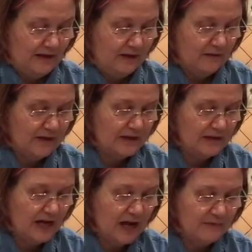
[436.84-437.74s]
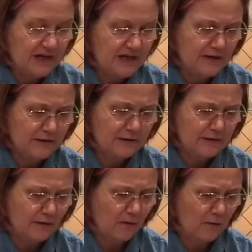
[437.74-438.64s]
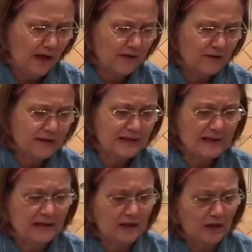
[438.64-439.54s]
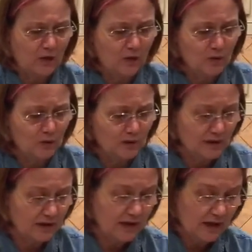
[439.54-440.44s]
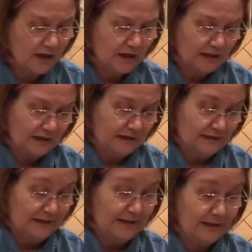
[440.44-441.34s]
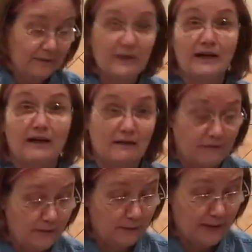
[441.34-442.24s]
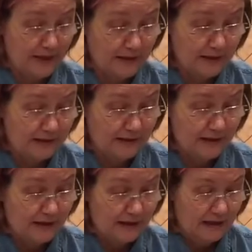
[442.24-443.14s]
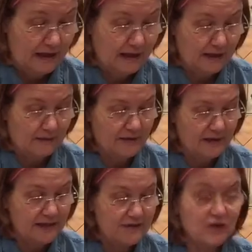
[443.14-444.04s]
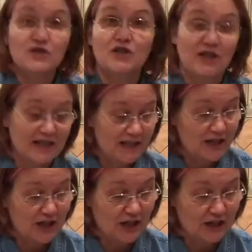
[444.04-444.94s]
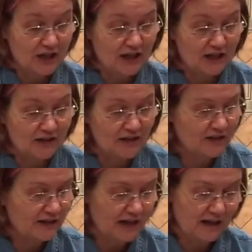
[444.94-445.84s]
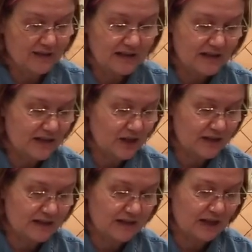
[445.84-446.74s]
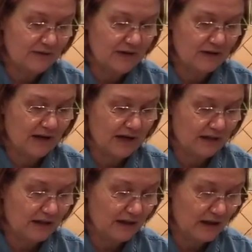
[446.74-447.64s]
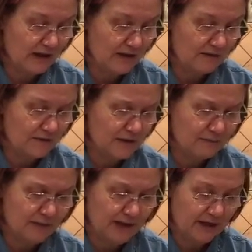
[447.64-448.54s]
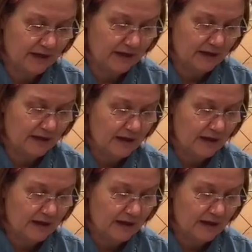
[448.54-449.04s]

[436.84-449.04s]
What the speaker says: With this time of year, the weather is getting cooler. Today we have the rain. The leaves are starting to change color. This is just the time of year I love to bake.